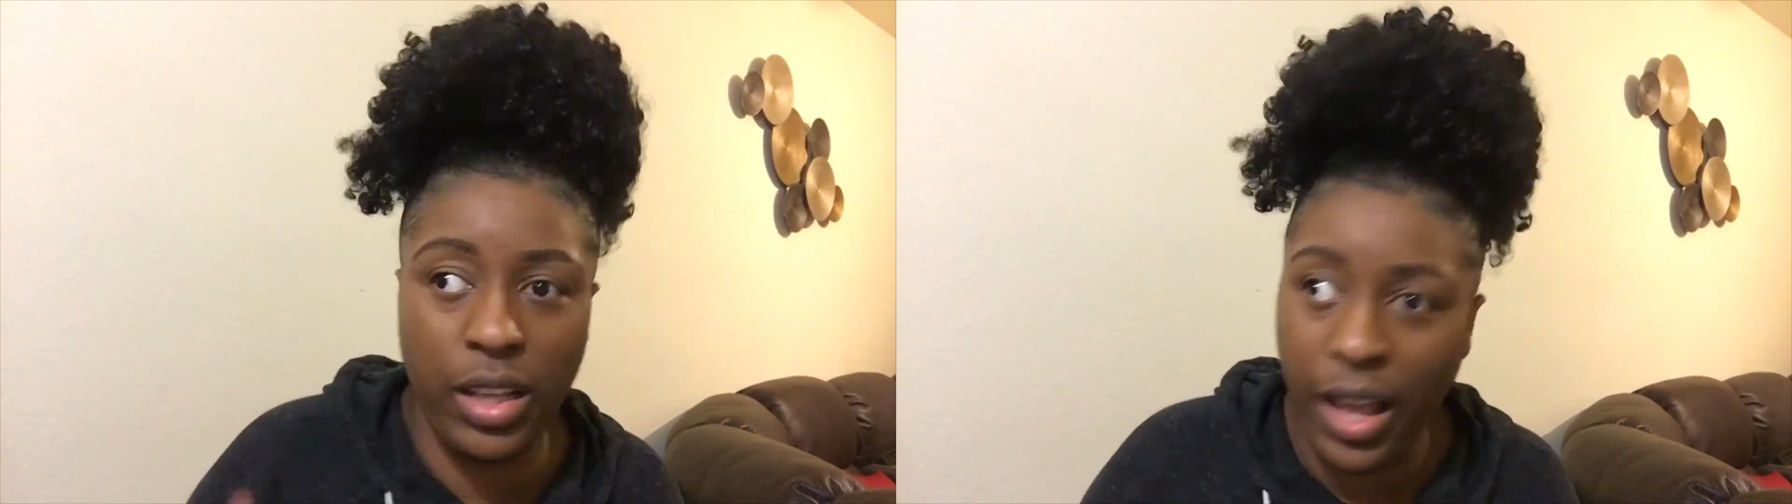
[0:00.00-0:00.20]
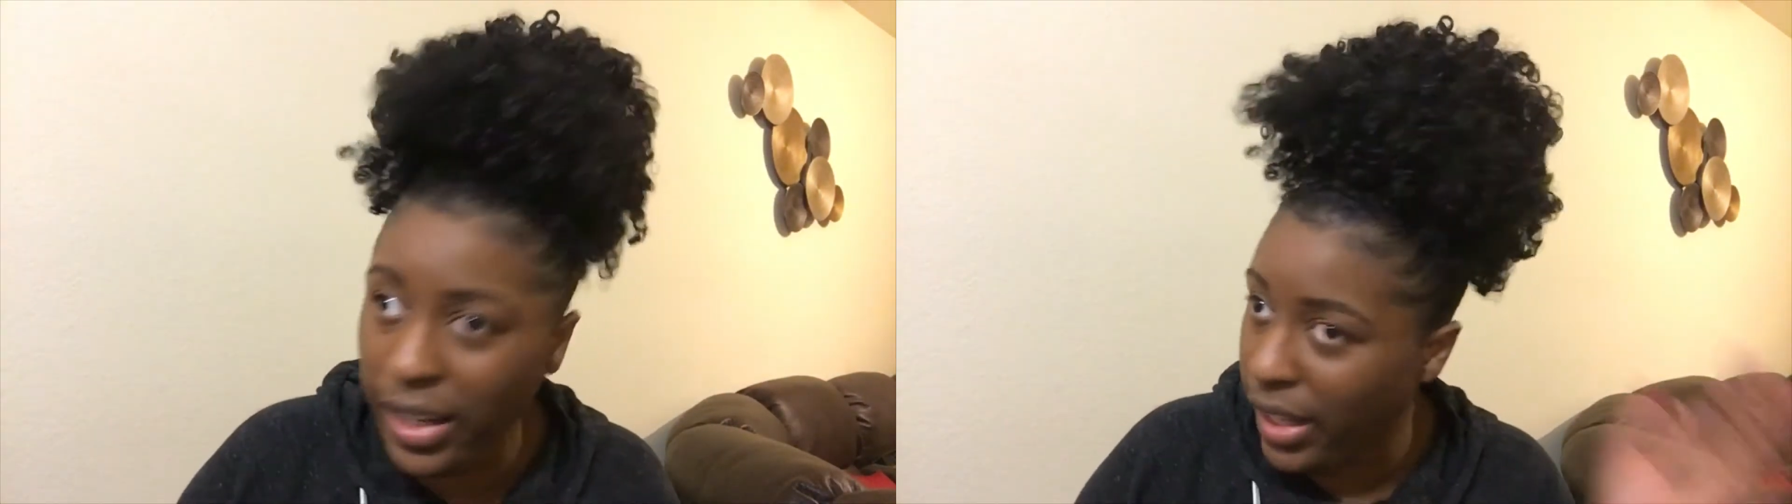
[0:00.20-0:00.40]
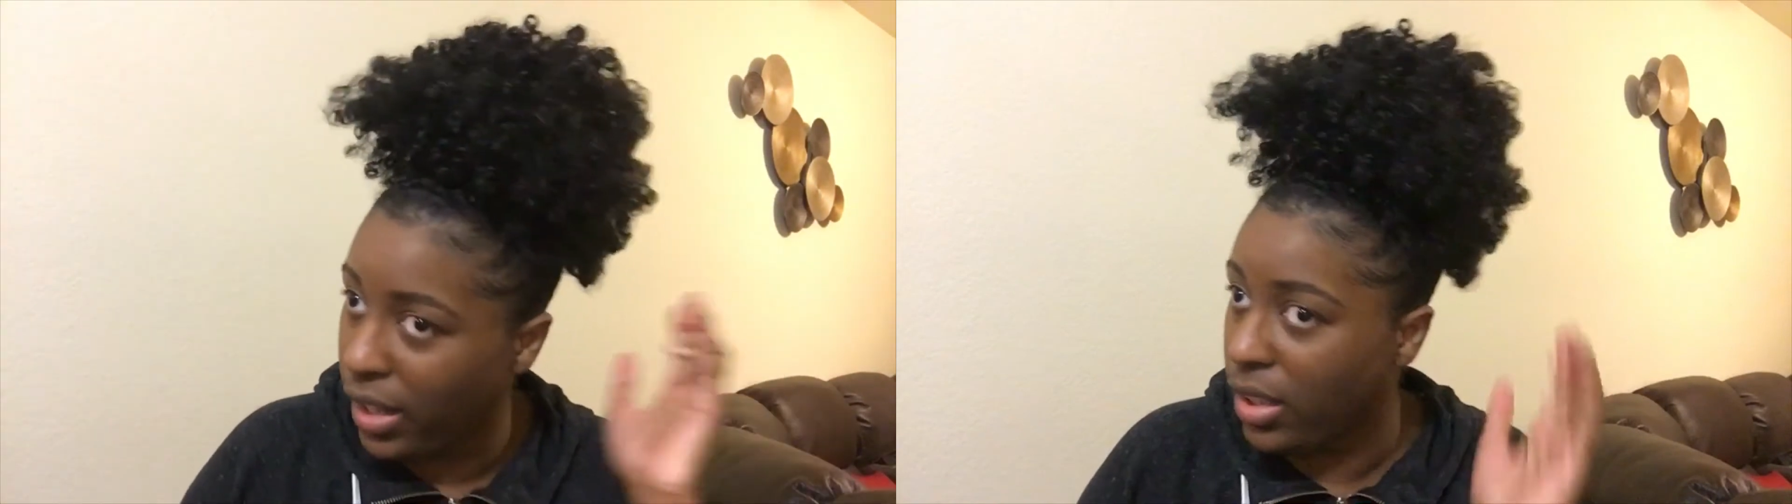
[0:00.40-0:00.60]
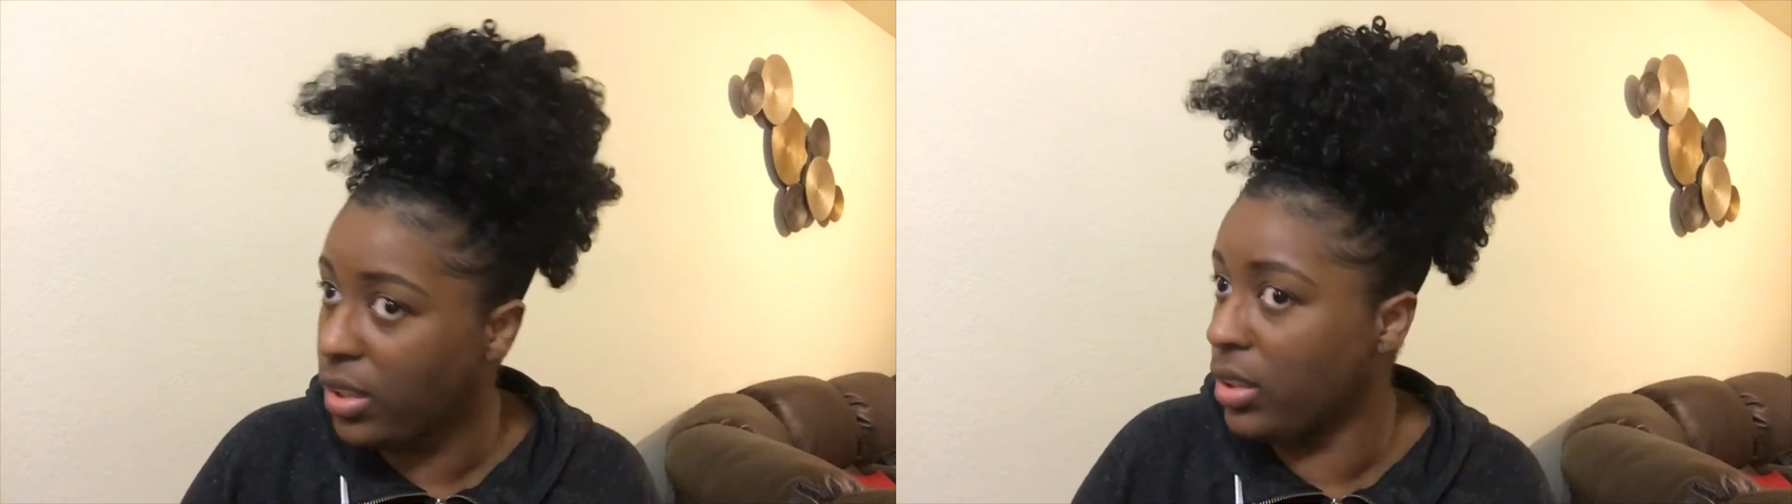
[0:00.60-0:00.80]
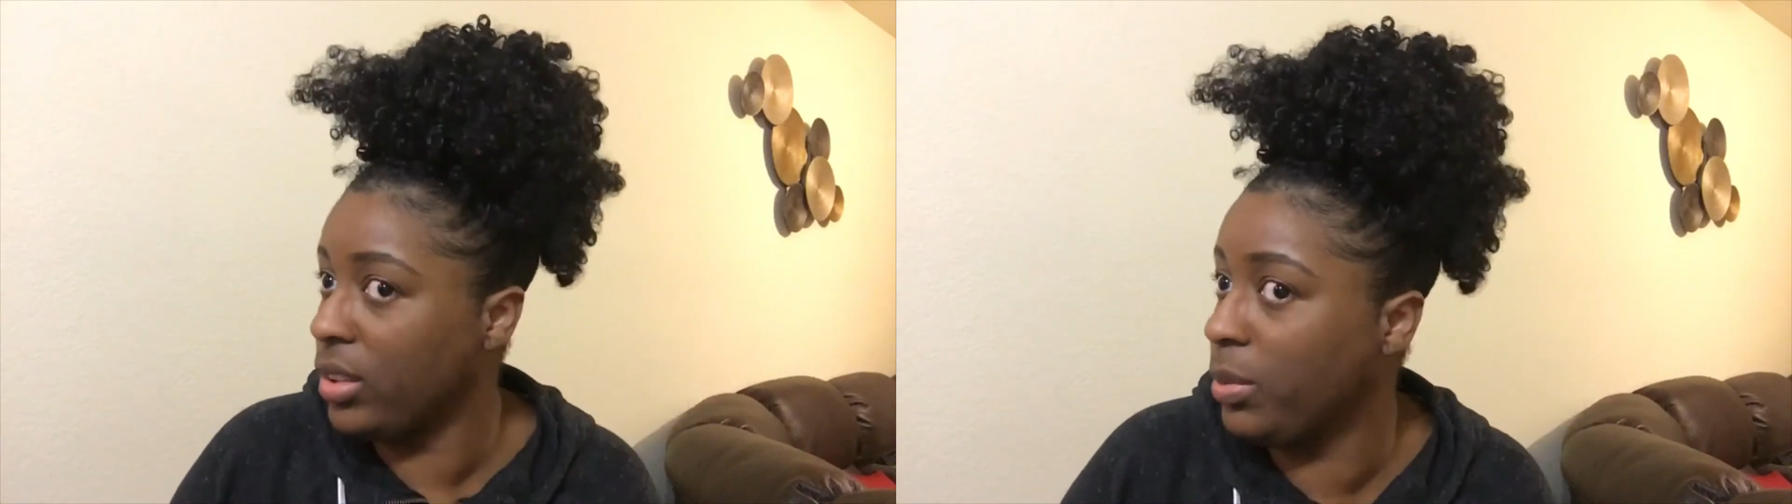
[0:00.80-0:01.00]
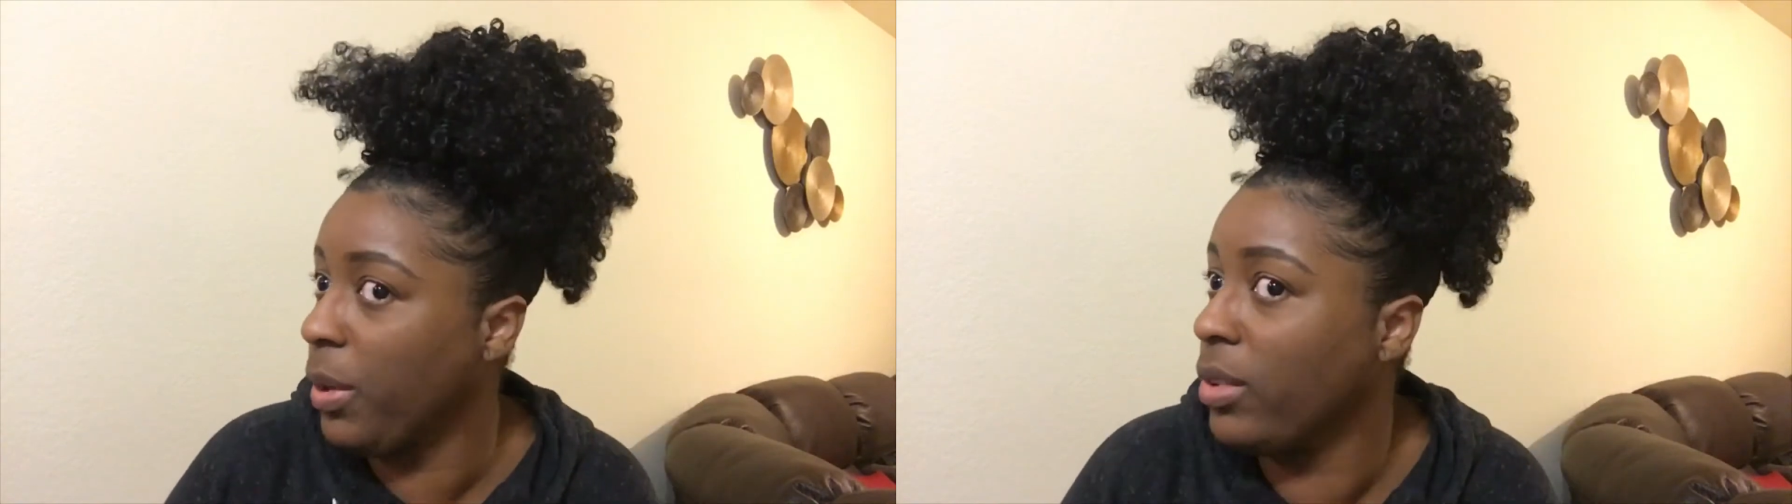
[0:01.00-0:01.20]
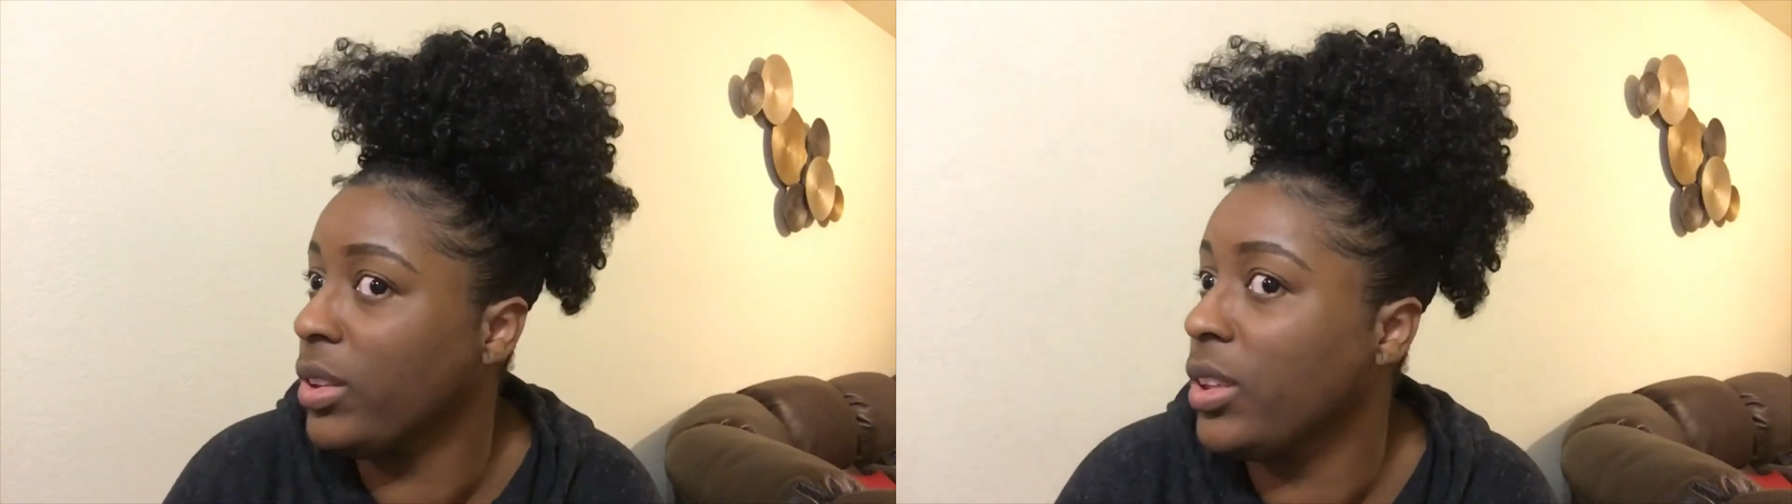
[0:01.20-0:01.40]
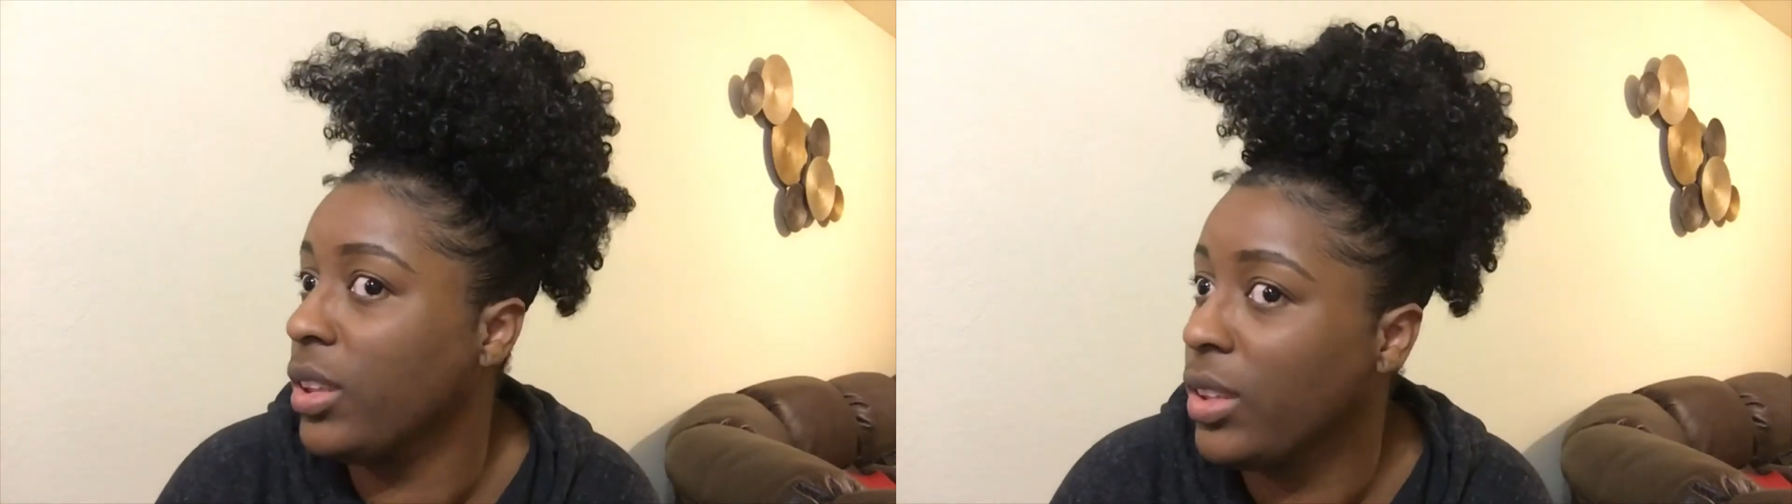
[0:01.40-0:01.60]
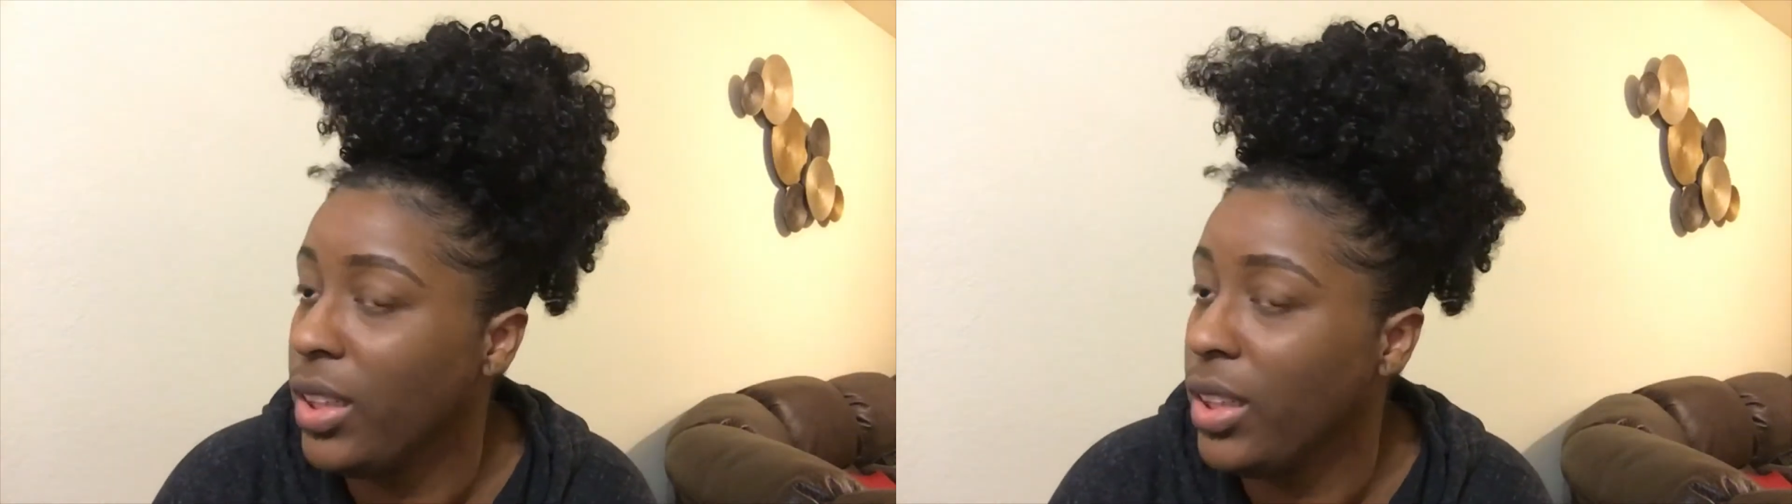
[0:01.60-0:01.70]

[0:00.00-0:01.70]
I can't get this ponytail.